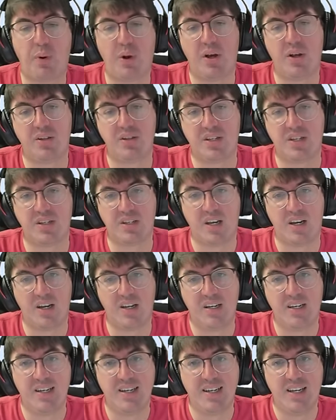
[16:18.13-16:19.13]
Baal and
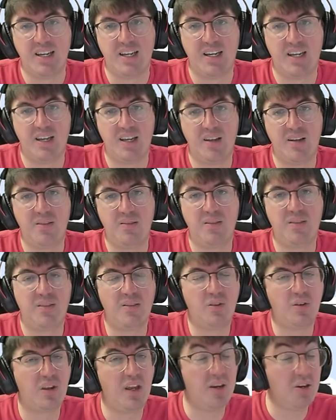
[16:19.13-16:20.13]
Sezan, uh,
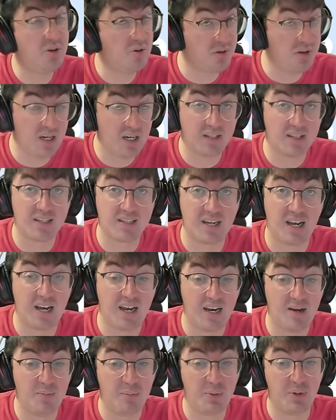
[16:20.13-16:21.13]
unique
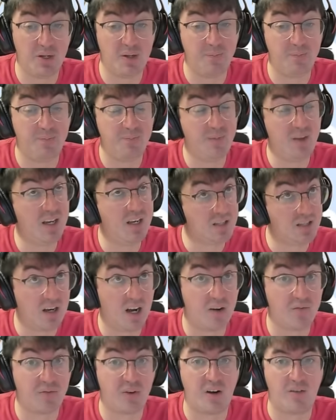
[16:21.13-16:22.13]
design, but it's
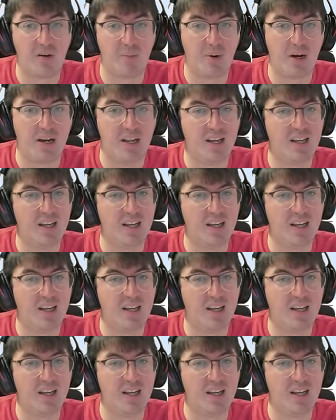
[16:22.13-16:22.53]
not for everybody.